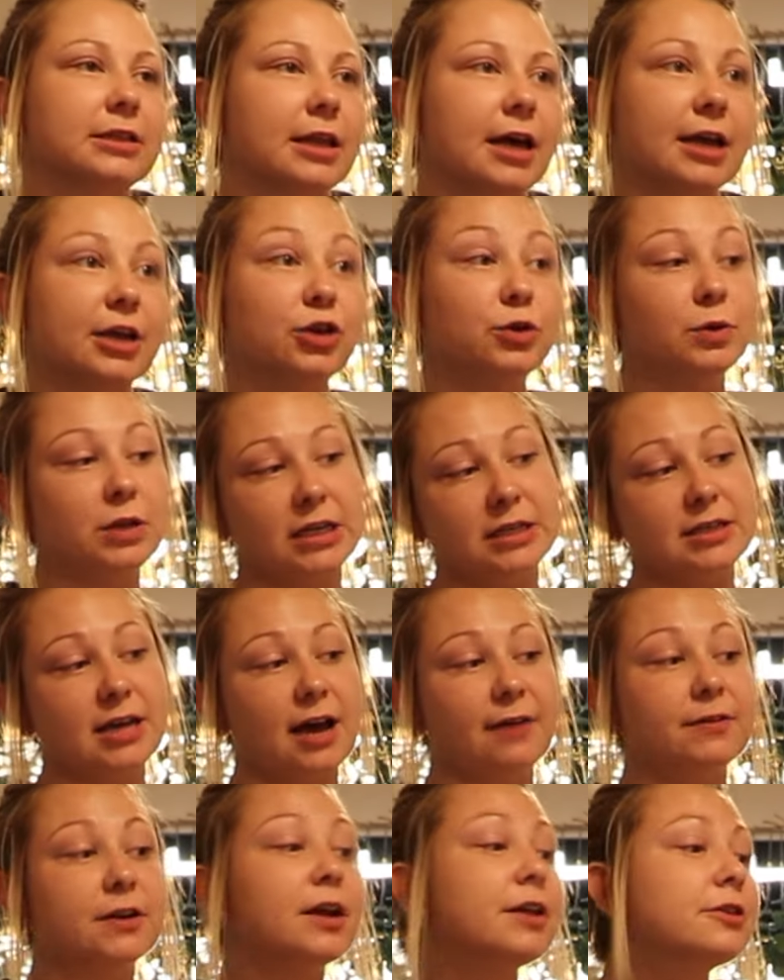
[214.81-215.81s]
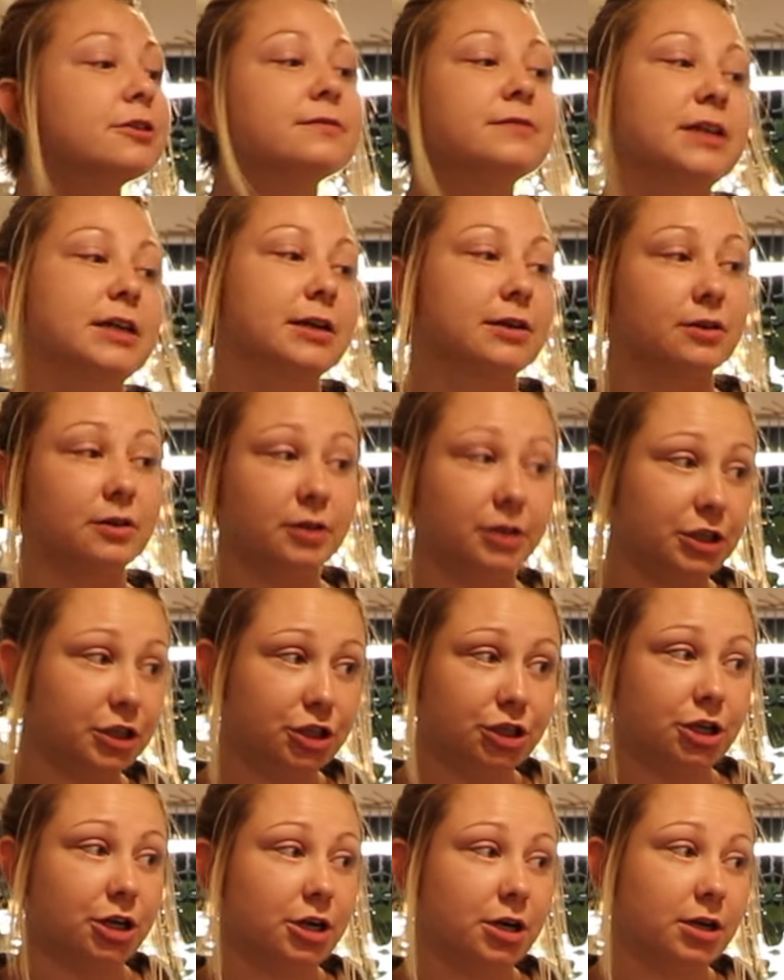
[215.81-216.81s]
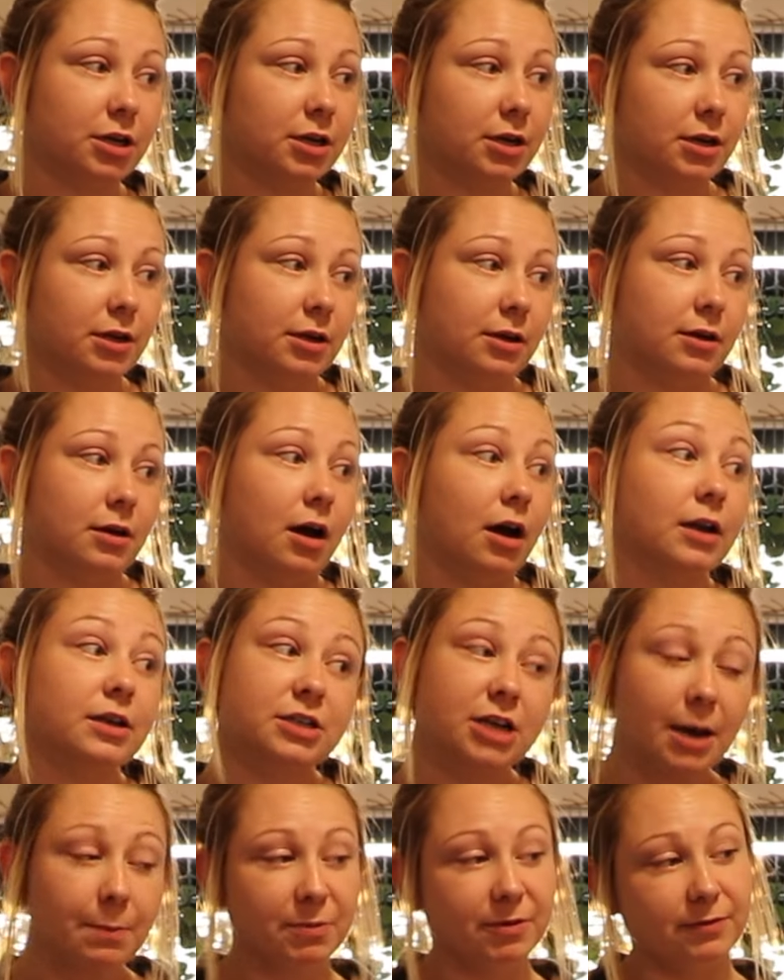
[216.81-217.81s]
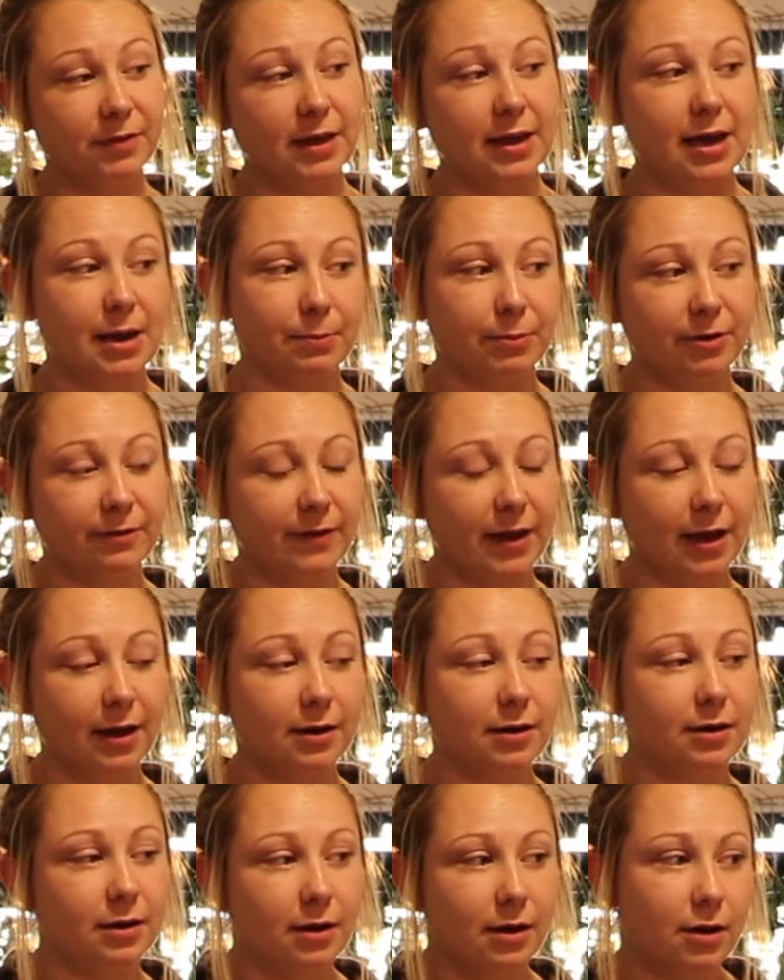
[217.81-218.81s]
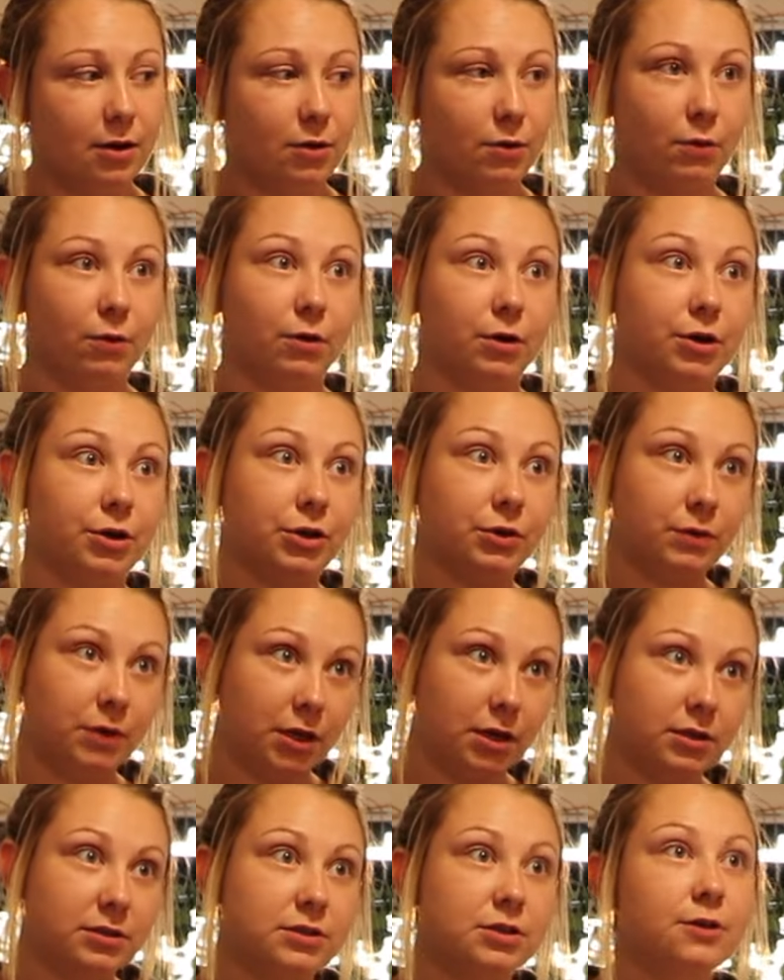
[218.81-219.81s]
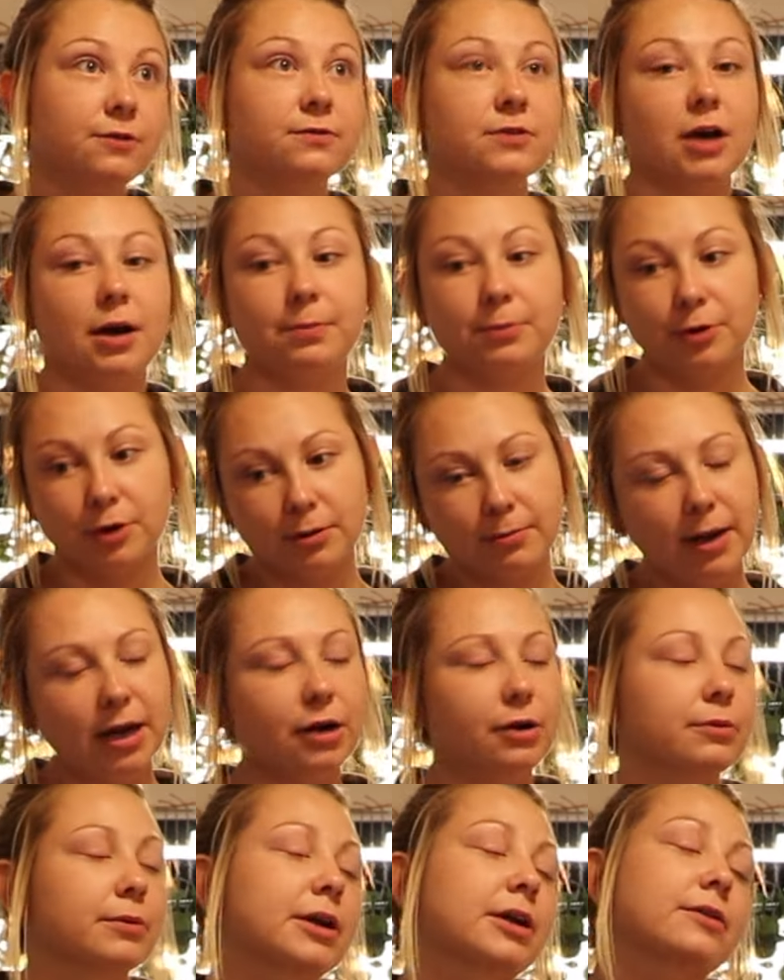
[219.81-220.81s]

like you need to have another vehicle insured on top of the camper van, or you need a stovetop or a microwave.